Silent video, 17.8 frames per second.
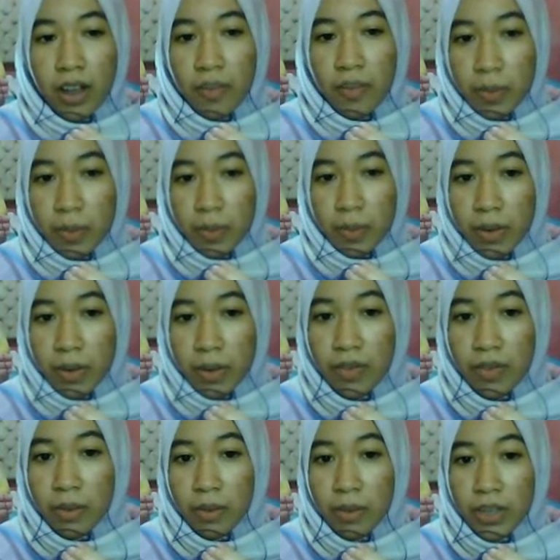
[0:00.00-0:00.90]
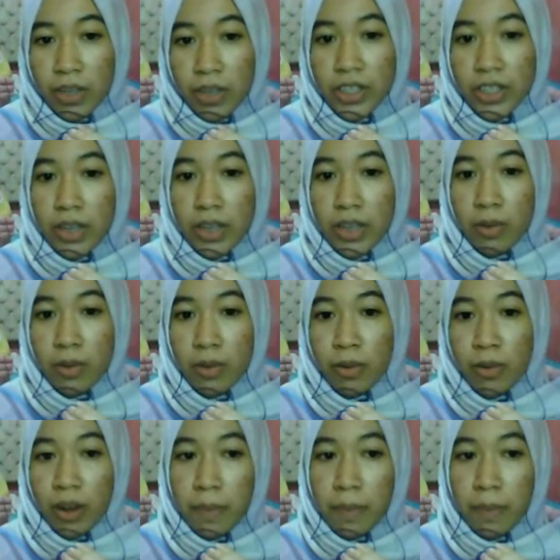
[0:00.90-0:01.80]
people from each
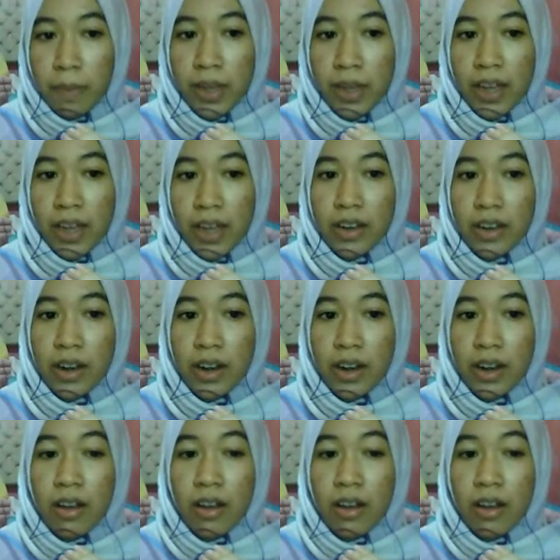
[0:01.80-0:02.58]
demographic and then